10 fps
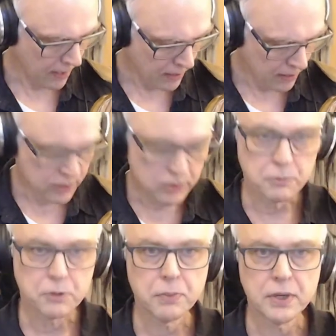some
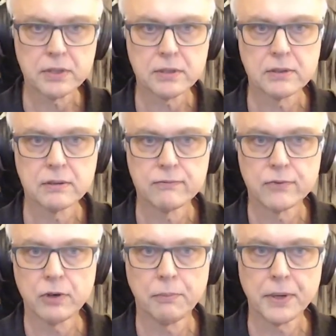space for
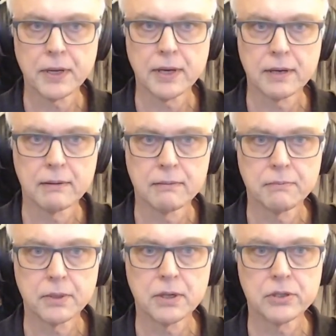your picking,
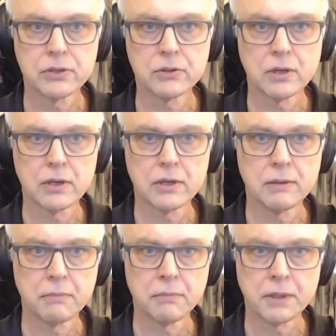because usually
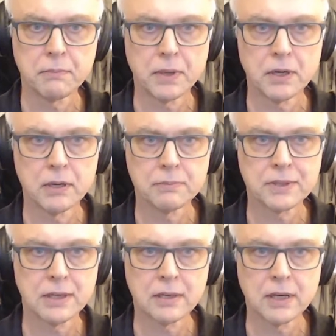mid pickups
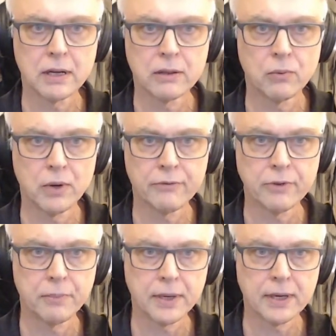can get in the way of your
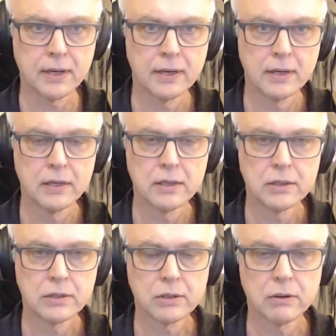picking.
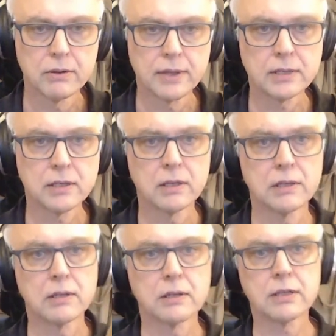So that's
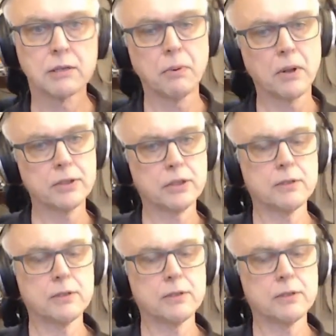a plus.